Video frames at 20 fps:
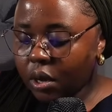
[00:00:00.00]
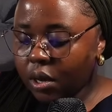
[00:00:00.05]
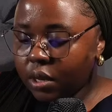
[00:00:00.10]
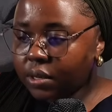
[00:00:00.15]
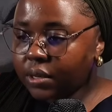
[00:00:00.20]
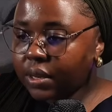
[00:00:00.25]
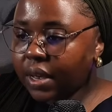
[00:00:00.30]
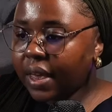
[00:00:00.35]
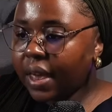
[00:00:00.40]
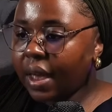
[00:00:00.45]

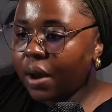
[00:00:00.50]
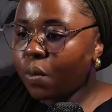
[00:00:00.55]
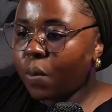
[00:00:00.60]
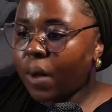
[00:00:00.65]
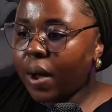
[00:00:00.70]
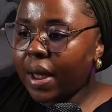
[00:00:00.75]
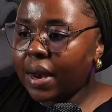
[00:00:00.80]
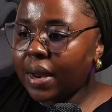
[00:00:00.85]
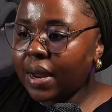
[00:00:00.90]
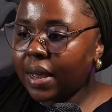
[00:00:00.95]
Second
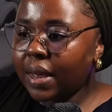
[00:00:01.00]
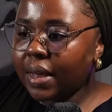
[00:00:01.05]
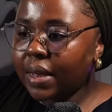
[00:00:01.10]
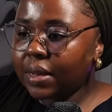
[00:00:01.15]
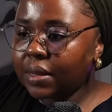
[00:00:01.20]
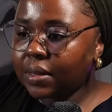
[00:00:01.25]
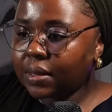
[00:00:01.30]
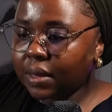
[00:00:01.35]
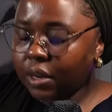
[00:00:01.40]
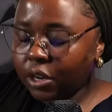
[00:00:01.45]
one
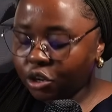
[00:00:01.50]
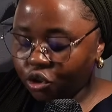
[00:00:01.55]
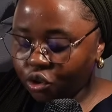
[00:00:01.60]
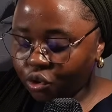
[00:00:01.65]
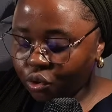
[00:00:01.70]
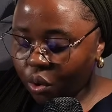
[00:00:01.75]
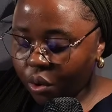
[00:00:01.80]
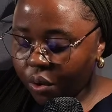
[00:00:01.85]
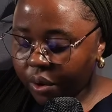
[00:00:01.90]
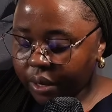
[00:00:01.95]
is
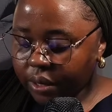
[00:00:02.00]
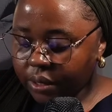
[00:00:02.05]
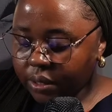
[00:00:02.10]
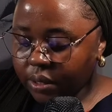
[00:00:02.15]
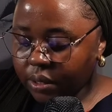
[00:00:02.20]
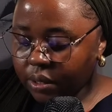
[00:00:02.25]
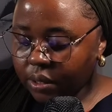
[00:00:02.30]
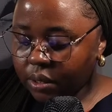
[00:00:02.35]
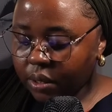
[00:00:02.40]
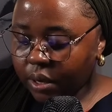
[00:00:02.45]

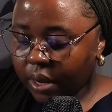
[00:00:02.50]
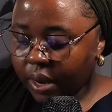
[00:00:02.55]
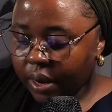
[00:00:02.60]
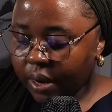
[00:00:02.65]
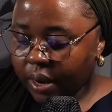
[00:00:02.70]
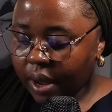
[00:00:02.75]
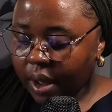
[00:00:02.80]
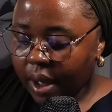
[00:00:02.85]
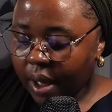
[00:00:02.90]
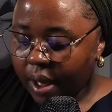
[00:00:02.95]
insurance
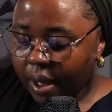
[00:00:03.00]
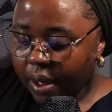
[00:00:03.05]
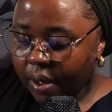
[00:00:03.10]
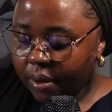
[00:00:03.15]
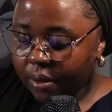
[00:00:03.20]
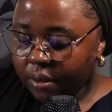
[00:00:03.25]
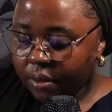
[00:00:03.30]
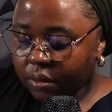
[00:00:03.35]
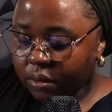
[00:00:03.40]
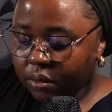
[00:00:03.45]
and car.
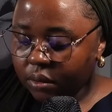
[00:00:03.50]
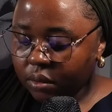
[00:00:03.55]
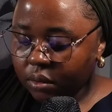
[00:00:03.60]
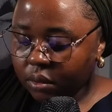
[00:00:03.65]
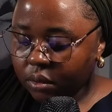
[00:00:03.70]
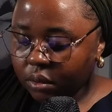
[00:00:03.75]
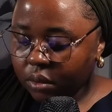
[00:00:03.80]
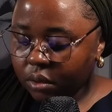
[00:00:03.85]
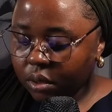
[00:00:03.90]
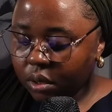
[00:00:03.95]

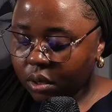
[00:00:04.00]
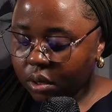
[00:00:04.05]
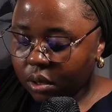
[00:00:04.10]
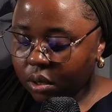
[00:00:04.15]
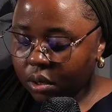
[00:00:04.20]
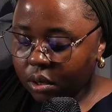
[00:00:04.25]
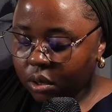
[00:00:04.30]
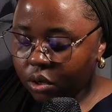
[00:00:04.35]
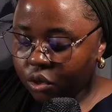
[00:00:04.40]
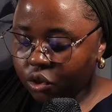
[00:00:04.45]

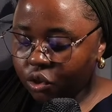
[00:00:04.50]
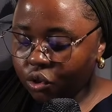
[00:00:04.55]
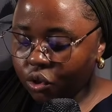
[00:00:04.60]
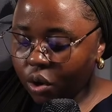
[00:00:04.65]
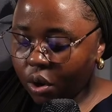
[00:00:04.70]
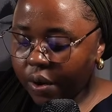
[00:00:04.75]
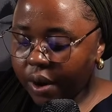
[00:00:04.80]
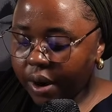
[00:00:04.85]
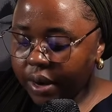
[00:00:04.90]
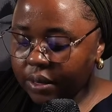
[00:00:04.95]

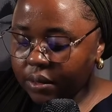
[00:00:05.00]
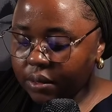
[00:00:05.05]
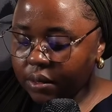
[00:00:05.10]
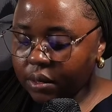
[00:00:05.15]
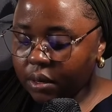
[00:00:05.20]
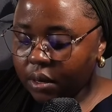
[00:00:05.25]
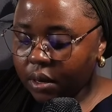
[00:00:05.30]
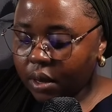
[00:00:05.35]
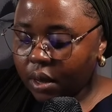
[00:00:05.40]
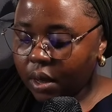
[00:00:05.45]

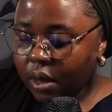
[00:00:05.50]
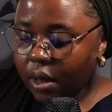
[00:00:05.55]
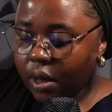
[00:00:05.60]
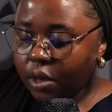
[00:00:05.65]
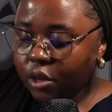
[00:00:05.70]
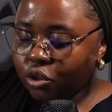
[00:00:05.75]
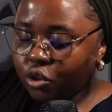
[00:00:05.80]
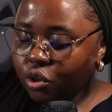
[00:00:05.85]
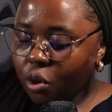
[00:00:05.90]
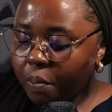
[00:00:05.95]
insurance.
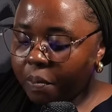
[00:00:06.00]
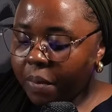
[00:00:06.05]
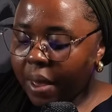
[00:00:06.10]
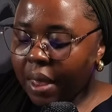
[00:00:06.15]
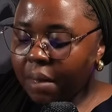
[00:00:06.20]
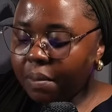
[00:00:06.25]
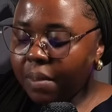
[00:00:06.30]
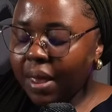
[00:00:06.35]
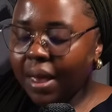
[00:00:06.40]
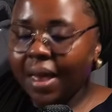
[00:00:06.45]
So
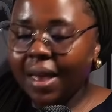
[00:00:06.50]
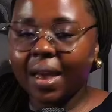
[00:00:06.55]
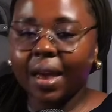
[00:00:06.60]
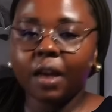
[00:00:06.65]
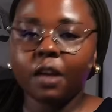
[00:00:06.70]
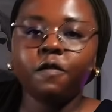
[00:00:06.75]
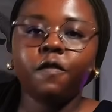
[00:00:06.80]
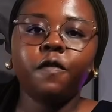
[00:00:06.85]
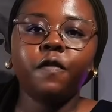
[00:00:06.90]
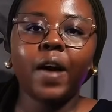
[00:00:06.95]
maybe he
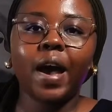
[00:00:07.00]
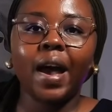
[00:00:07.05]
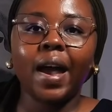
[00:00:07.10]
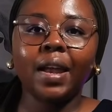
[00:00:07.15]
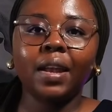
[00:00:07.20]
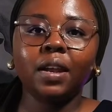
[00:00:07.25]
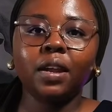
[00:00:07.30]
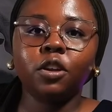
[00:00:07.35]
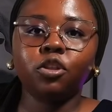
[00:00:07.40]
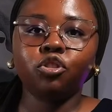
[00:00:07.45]
can
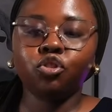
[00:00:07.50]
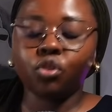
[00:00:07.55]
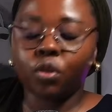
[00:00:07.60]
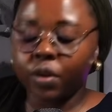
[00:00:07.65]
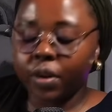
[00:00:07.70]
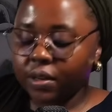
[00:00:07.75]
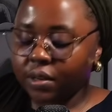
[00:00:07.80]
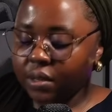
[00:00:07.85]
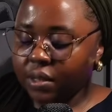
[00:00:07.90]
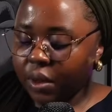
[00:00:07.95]
find an
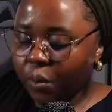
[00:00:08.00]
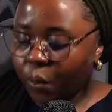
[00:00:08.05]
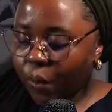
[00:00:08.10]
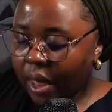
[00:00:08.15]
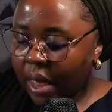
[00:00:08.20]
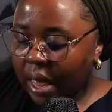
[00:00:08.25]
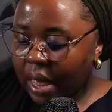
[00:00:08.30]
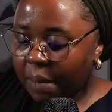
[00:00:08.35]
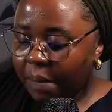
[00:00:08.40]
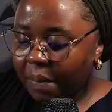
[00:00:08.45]
insurance the
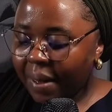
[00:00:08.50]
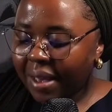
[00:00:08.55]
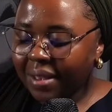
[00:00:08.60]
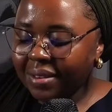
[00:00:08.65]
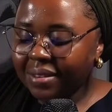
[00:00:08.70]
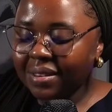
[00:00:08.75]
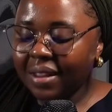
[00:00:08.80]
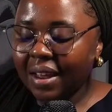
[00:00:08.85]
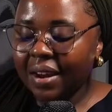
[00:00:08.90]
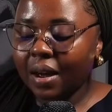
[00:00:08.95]
way he
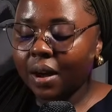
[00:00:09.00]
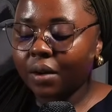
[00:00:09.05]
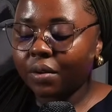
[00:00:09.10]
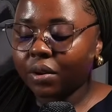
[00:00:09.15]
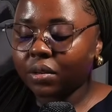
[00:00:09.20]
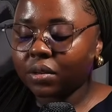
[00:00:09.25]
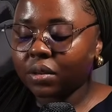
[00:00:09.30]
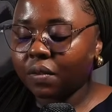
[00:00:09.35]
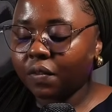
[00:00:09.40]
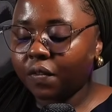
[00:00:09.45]
pays
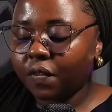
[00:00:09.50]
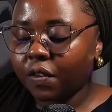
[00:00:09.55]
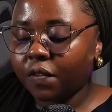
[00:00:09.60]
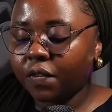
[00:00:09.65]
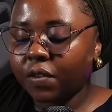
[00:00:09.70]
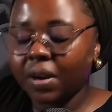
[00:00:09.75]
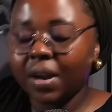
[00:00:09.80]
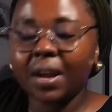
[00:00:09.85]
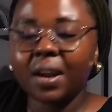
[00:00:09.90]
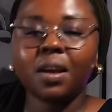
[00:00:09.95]

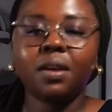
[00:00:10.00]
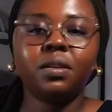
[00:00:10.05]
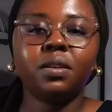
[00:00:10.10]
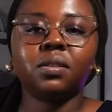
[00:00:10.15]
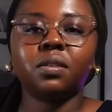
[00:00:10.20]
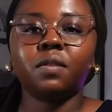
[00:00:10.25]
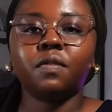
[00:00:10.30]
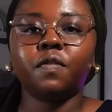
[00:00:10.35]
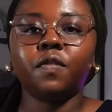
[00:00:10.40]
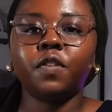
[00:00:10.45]
950.
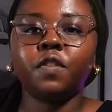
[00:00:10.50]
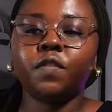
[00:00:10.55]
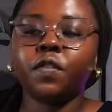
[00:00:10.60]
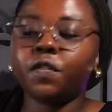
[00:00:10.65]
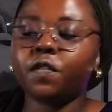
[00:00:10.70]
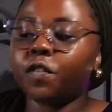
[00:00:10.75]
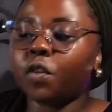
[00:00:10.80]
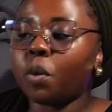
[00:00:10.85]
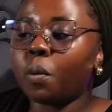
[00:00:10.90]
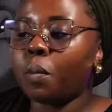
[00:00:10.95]
950
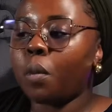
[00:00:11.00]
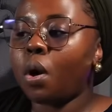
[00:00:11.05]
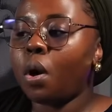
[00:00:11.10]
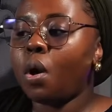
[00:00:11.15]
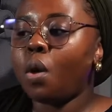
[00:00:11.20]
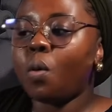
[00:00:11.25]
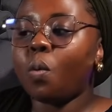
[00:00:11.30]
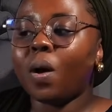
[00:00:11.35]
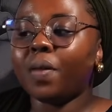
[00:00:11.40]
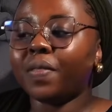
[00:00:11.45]
from
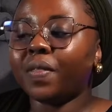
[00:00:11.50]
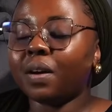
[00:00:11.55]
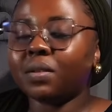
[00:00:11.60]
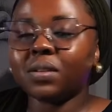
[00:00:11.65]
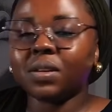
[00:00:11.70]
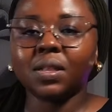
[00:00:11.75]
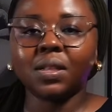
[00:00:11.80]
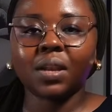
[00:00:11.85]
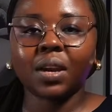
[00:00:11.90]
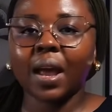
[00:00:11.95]

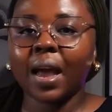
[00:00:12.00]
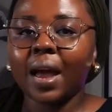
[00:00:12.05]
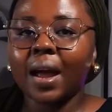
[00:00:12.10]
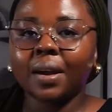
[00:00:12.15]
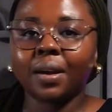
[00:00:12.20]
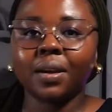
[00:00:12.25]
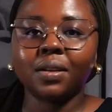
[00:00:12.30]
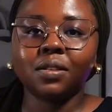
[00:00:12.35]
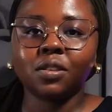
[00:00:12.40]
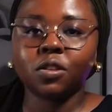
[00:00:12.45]

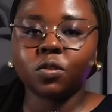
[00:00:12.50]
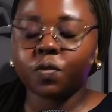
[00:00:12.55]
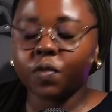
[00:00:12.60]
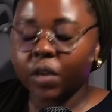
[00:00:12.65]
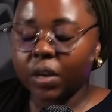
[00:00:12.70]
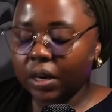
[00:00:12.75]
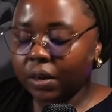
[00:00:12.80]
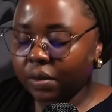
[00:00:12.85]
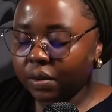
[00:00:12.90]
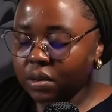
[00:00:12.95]
1,300 is
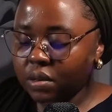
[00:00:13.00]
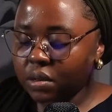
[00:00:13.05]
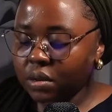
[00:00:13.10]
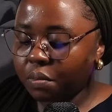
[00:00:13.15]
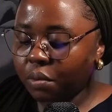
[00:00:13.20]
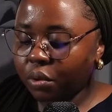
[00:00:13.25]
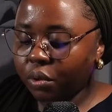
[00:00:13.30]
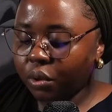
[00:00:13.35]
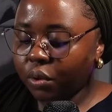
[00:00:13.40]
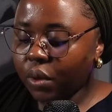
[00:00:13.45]
fairly
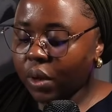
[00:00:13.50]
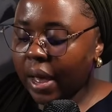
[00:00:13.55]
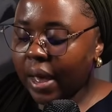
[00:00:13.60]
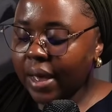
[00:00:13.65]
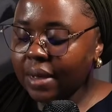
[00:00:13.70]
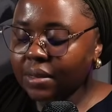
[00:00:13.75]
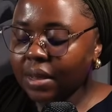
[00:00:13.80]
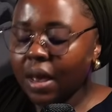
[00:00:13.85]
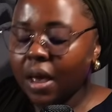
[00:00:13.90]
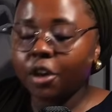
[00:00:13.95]
reasonable, you
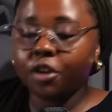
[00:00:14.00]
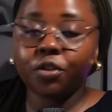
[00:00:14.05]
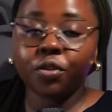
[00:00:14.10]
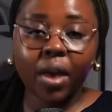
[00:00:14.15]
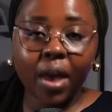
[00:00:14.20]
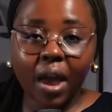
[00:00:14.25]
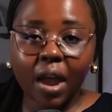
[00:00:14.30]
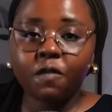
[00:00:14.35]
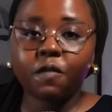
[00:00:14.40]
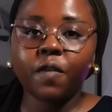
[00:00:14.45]
guys. You
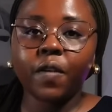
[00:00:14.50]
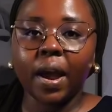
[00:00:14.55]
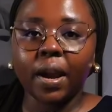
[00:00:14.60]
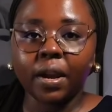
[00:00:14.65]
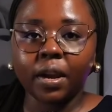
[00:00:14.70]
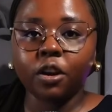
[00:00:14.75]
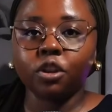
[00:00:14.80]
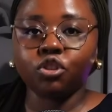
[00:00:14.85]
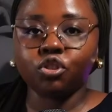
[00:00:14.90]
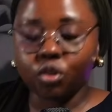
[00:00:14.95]
can
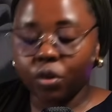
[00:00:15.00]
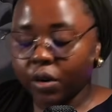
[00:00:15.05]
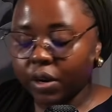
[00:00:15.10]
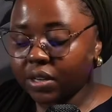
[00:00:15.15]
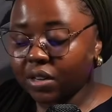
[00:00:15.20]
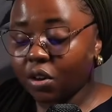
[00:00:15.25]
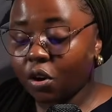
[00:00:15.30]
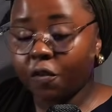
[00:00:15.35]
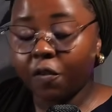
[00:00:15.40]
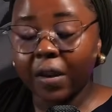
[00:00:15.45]
find an
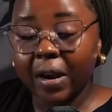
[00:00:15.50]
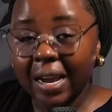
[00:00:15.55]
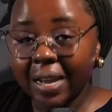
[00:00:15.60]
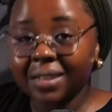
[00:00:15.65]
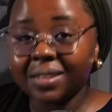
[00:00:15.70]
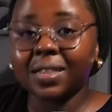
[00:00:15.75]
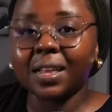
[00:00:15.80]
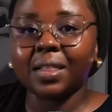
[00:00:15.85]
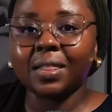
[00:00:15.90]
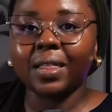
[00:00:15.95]
insurance of
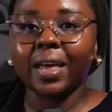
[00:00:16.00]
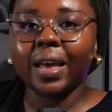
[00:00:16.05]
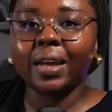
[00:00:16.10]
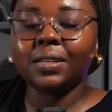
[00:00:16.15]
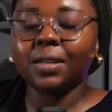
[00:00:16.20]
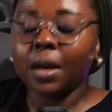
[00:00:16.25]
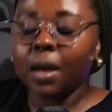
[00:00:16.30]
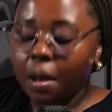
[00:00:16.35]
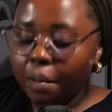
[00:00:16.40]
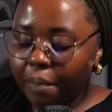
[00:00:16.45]
less than
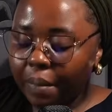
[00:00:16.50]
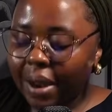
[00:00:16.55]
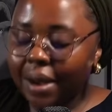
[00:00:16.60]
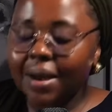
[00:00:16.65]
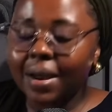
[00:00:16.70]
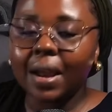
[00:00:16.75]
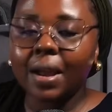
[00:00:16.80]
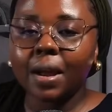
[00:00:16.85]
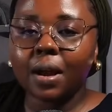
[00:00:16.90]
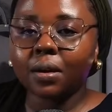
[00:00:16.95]
that, but
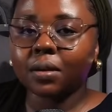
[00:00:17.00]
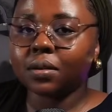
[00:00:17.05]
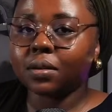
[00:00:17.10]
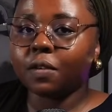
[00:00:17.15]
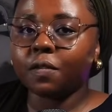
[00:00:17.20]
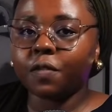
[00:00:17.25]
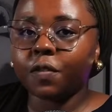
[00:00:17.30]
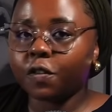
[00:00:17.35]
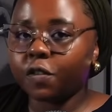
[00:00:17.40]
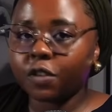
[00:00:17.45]

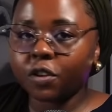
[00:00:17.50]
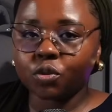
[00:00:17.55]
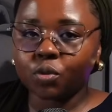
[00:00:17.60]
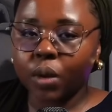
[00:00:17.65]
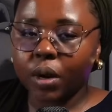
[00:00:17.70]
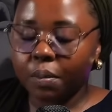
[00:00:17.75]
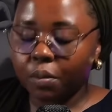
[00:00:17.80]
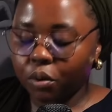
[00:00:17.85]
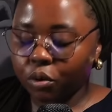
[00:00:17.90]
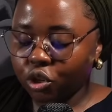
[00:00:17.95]
950 is
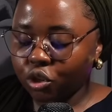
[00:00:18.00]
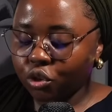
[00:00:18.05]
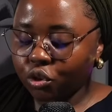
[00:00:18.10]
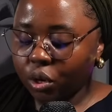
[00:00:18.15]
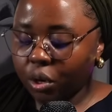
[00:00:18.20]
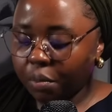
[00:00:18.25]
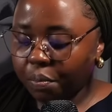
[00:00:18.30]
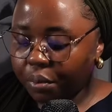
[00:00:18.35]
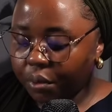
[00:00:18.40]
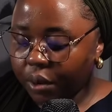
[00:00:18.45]
what I'm just
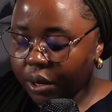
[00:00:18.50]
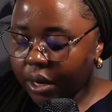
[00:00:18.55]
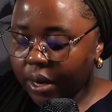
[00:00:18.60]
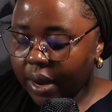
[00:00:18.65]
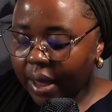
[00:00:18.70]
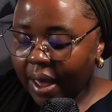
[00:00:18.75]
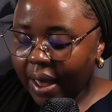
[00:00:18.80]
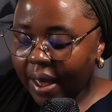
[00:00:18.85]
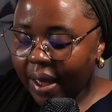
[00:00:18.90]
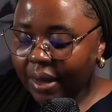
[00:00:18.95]
going to put
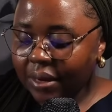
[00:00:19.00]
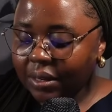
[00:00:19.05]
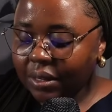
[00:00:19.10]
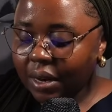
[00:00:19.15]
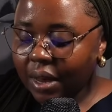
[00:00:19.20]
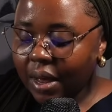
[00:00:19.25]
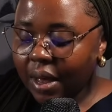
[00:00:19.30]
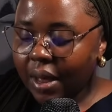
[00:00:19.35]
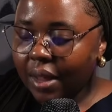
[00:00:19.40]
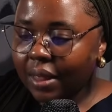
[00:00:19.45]
it at.
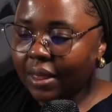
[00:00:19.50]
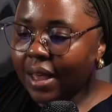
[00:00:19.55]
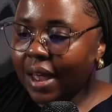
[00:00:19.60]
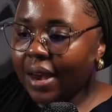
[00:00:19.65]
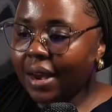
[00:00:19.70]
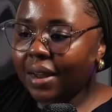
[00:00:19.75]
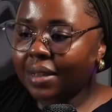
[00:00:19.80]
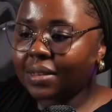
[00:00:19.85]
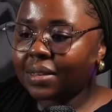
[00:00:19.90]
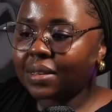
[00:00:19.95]

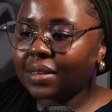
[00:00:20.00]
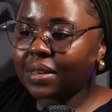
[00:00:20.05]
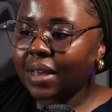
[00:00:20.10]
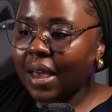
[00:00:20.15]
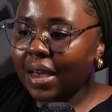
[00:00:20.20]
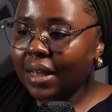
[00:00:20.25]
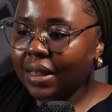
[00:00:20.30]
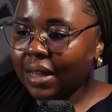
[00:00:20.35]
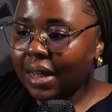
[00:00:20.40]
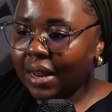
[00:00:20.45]
Then let's
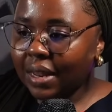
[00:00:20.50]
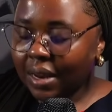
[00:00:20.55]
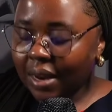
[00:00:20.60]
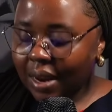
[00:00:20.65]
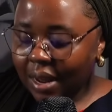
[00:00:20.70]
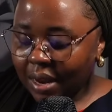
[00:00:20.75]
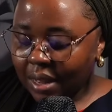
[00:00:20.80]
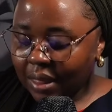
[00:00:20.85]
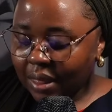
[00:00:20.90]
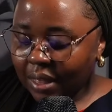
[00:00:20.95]
say then
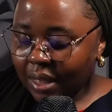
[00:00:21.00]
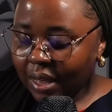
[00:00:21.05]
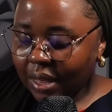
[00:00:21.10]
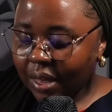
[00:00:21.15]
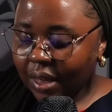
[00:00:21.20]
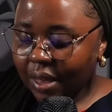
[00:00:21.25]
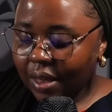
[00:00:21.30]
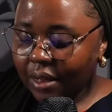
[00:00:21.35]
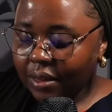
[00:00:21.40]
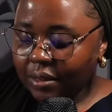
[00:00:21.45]
another thing
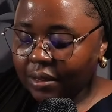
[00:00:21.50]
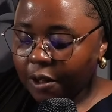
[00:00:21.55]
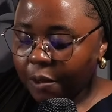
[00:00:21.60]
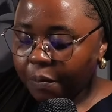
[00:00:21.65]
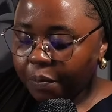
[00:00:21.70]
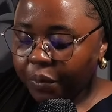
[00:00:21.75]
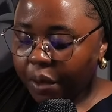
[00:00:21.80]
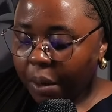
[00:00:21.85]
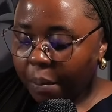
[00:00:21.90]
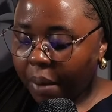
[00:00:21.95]
is
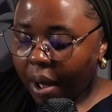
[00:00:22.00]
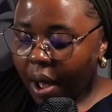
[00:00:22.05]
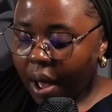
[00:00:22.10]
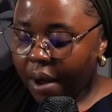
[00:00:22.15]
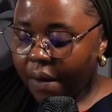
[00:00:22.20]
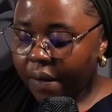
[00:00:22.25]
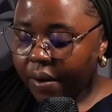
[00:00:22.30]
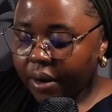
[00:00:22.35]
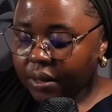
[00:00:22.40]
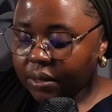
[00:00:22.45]

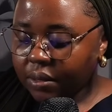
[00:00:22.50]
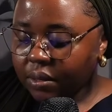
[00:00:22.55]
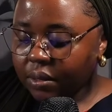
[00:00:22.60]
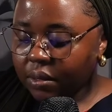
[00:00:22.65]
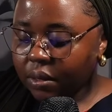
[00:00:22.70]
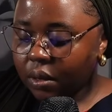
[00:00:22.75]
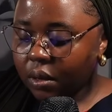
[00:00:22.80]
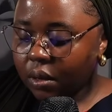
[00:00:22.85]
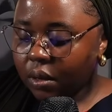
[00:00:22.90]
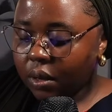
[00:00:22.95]

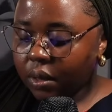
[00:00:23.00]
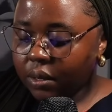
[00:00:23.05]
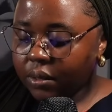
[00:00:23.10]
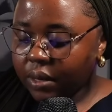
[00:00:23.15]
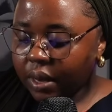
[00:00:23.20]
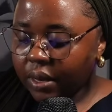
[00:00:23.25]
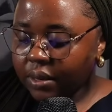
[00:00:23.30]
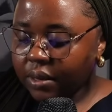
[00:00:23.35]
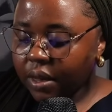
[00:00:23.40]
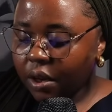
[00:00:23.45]
parents. He
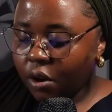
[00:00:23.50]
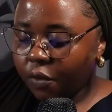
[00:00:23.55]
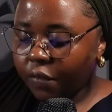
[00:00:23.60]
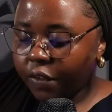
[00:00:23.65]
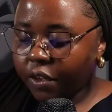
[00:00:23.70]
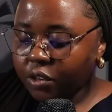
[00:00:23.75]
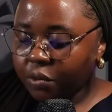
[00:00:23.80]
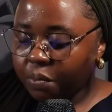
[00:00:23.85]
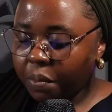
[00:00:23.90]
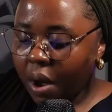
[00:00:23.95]
takes care of
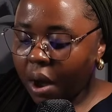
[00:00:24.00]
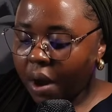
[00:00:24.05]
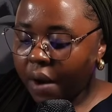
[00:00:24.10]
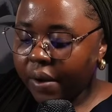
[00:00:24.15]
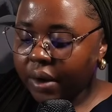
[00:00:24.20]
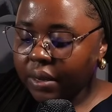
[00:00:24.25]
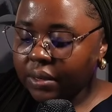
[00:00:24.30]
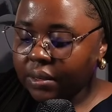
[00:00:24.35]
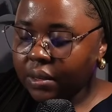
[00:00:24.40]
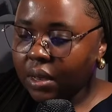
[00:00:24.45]
his
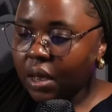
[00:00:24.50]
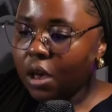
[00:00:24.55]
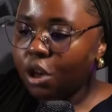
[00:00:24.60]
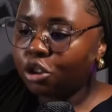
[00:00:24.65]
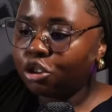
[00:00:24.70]
parents.